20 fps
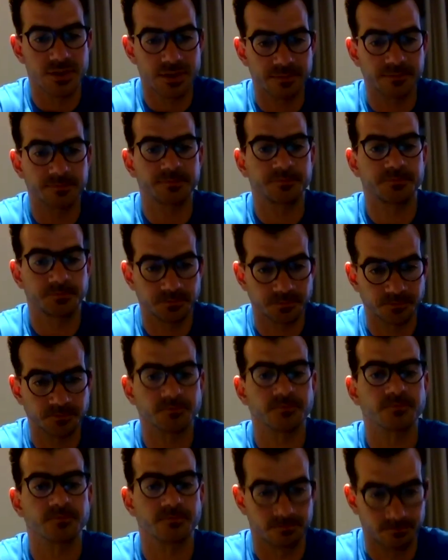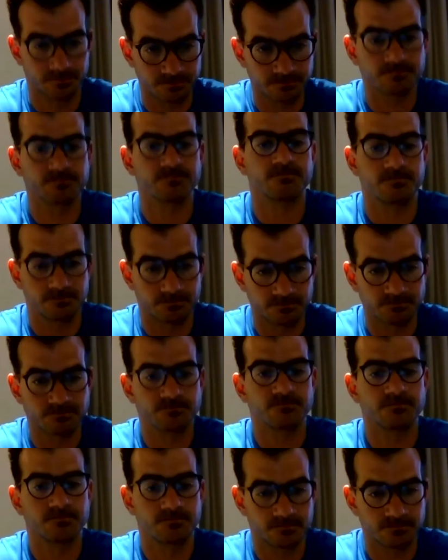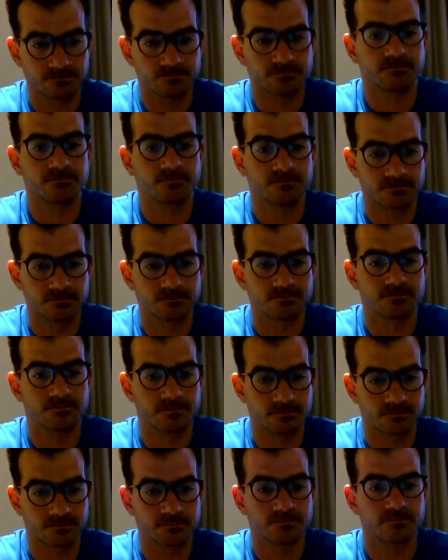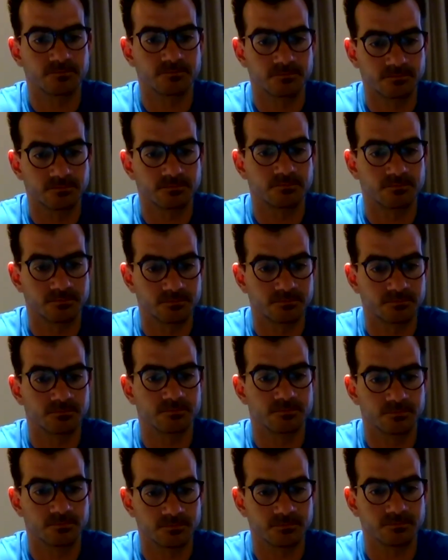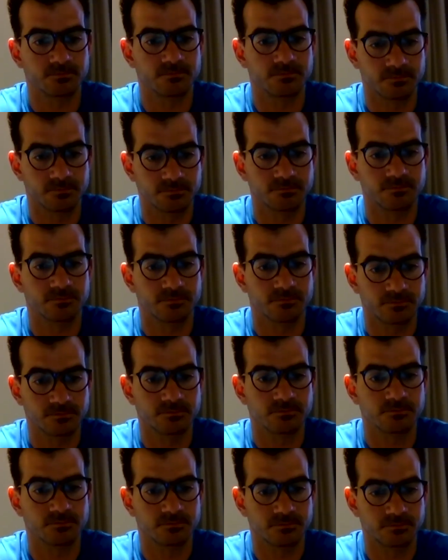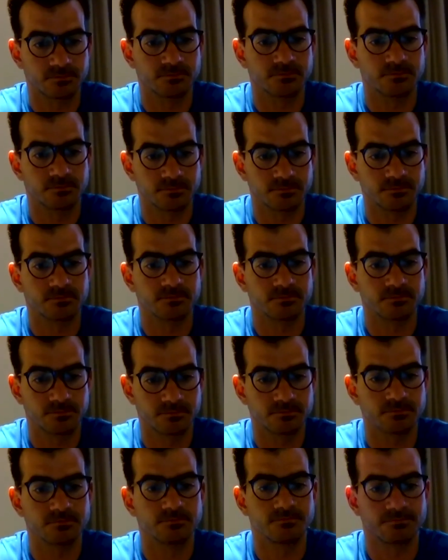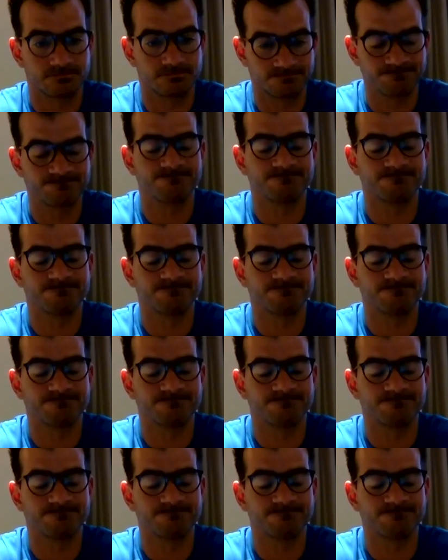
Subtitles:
Football coach, who said, my teams never lost, they just ran out of time.